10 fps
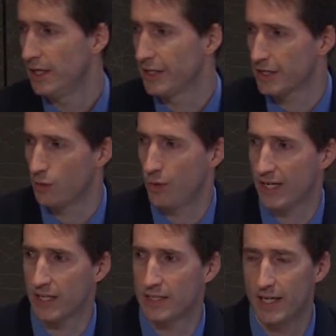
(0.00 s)
You're going to want
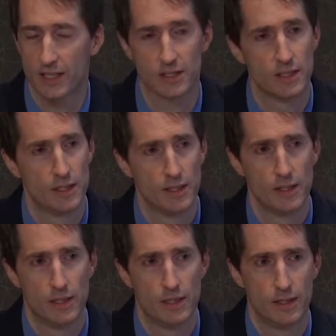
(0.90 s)
to conduct
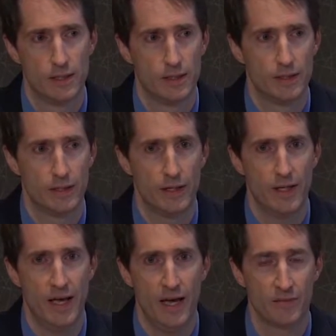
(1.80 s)

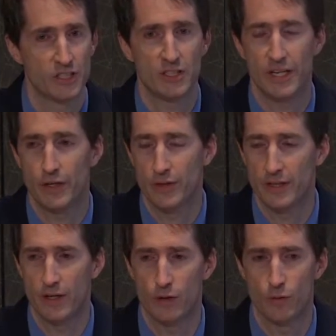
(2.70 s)
every study you can,
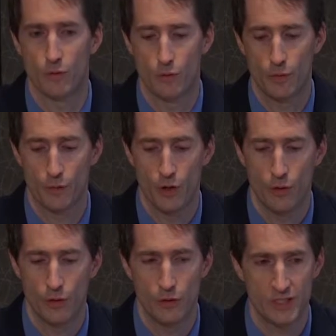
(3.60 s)
or
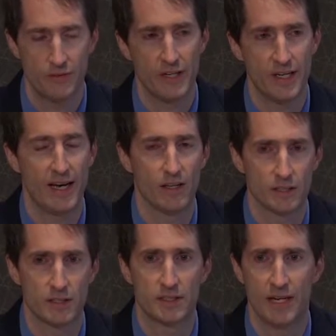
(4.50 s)
use every
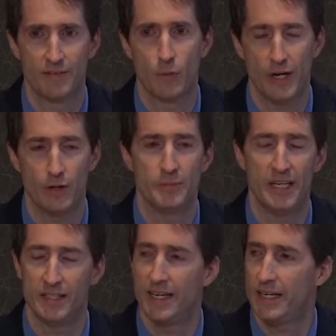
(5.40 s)
analysis and every way to
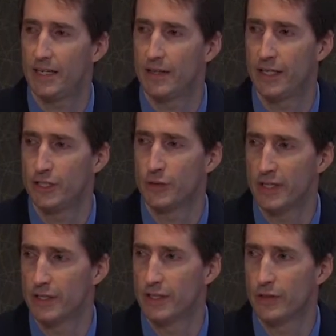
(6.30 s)
obtain data that you
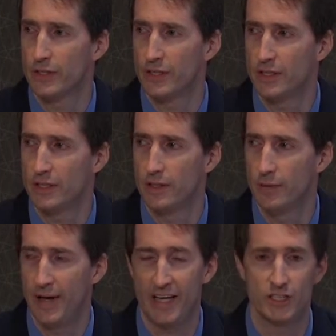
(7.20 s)
can, you can
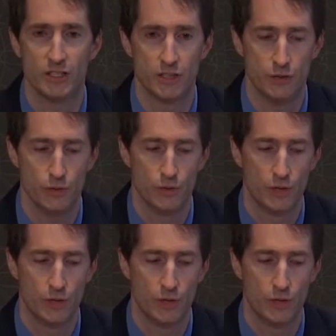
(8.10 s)
imagine to,